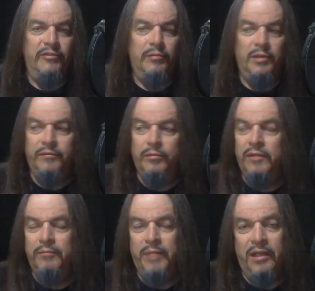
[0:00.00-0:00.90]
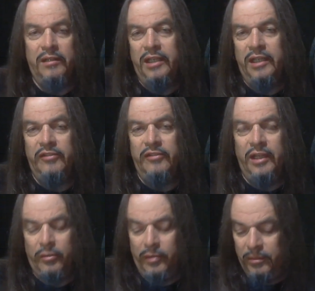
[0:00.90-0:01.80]
and we've battled against
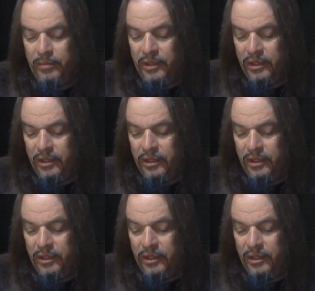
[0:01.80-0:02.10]
that quite a bit.